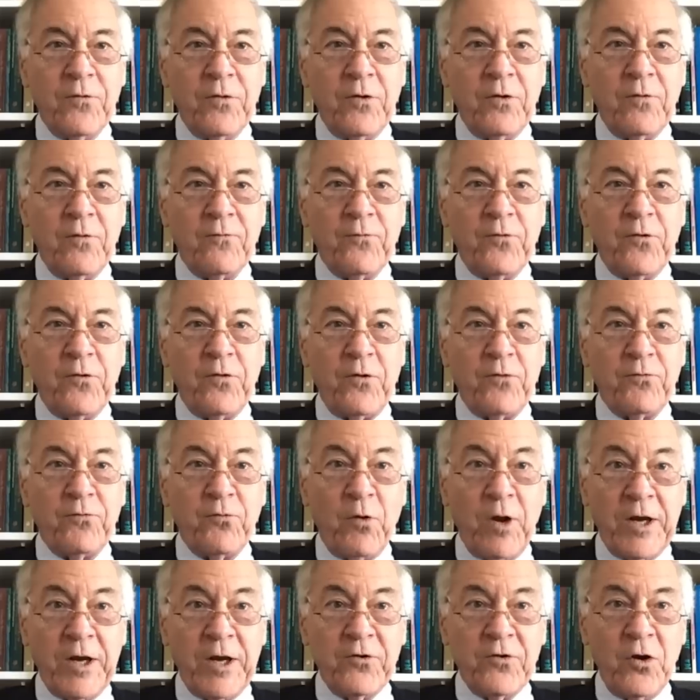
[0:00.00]
the
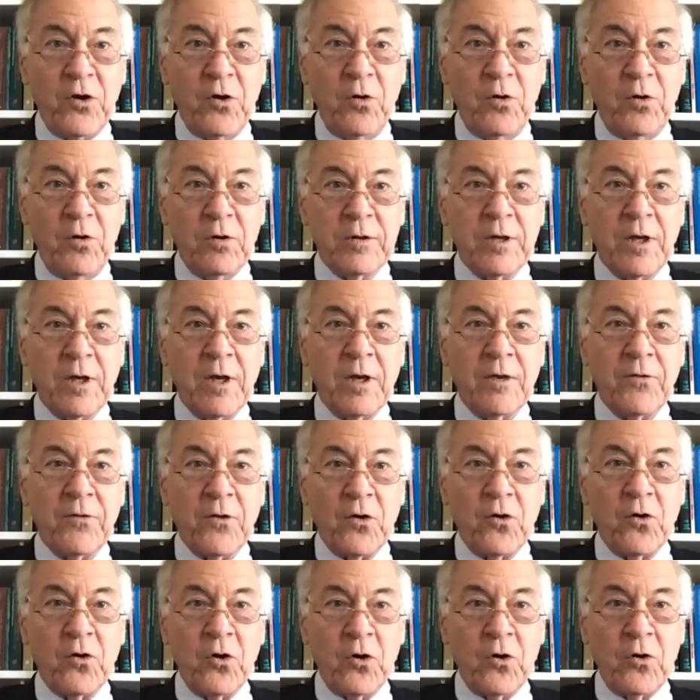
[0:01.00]
threshold,
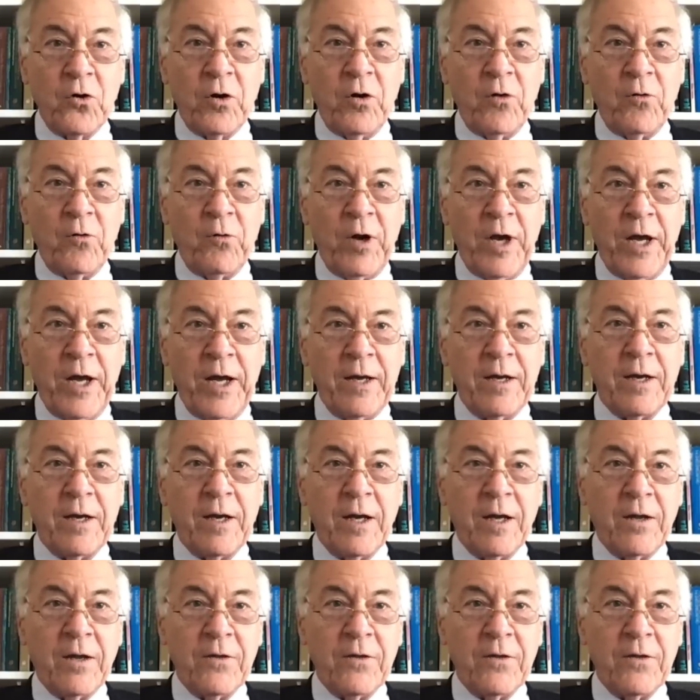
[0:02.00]
the hurdle rate?